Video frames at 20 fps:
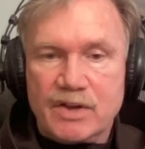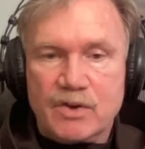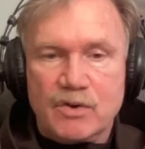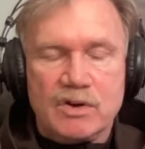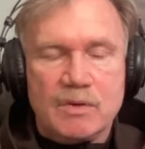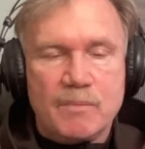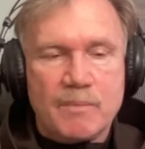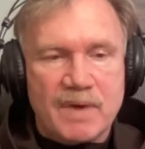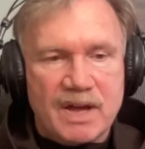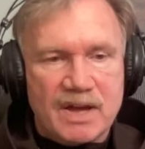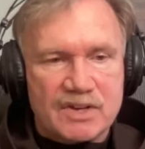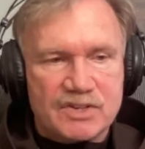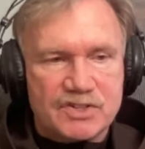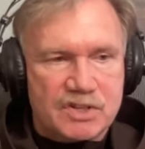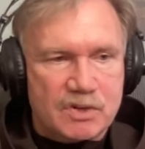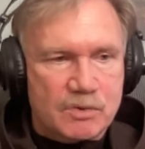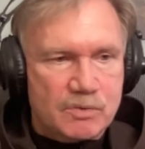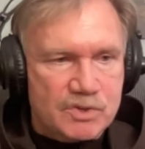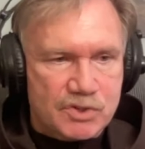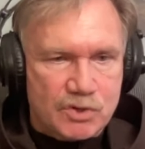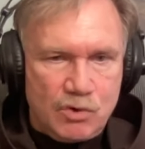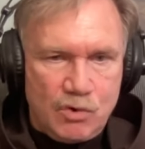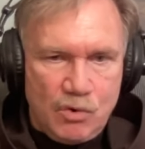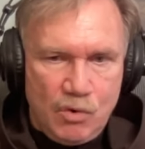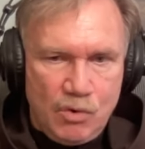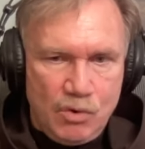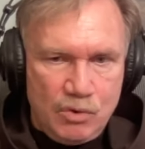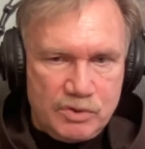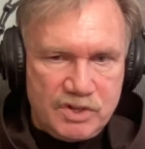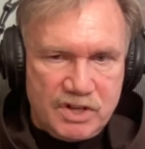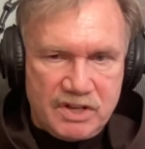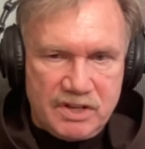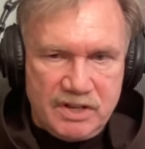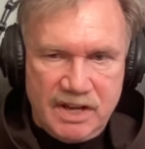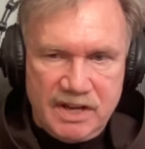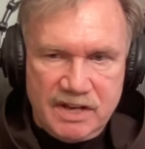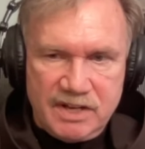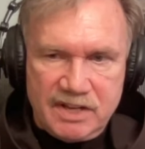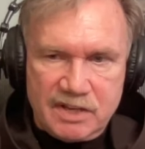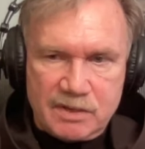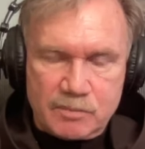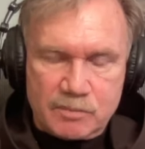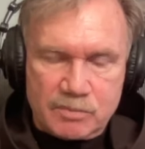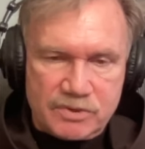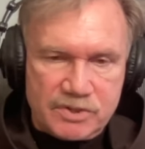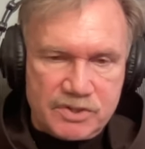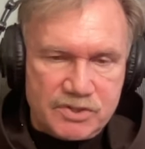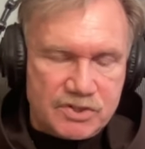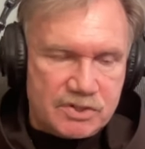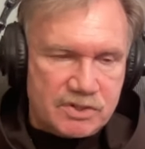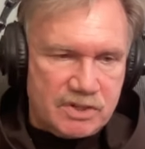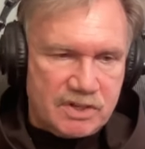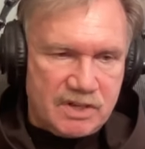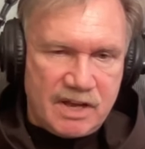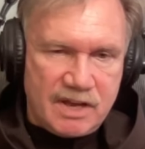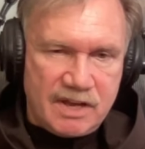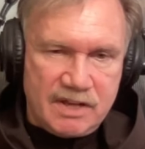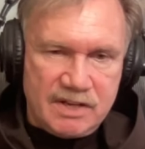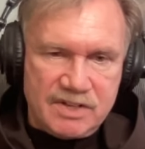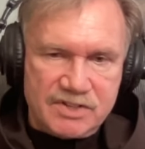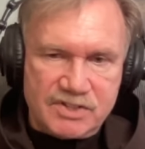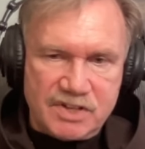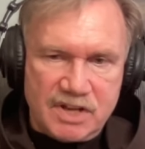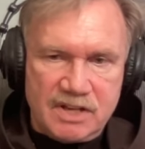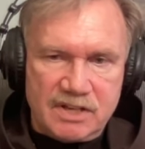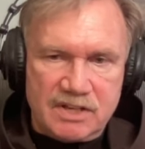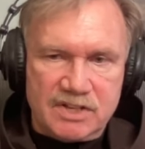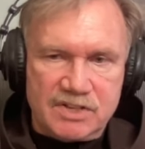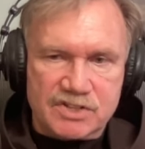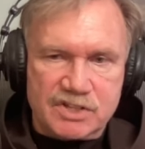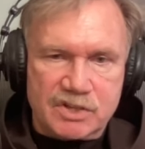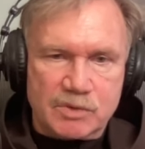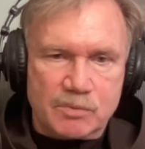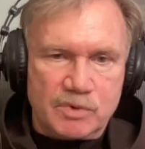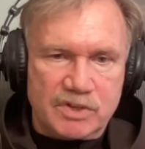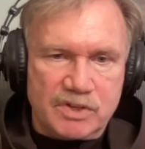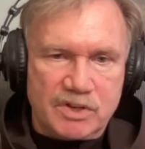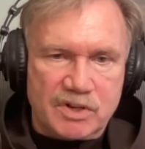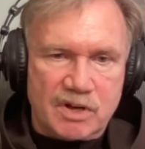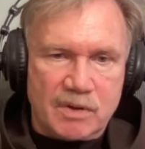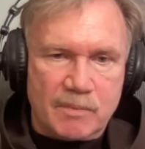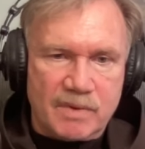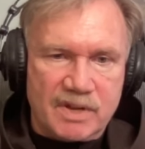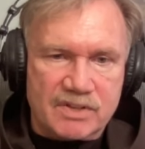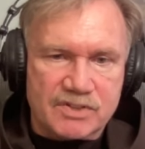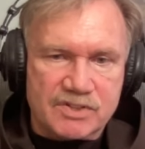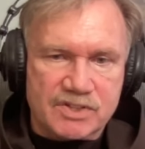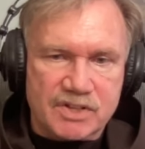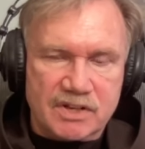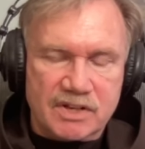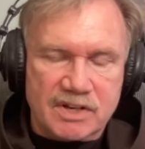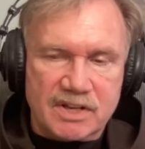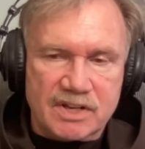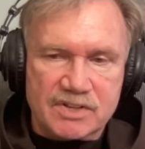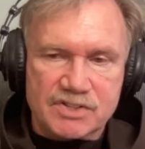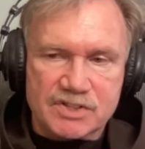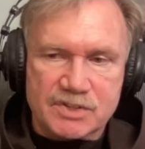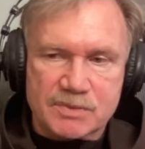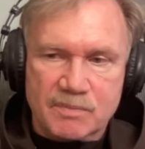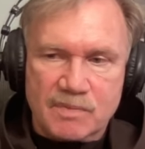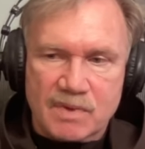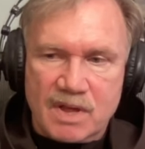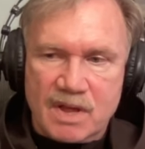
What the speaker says: go to Mass. There was an old Canadian priest, a guy in his 80s, that would come on Sundays.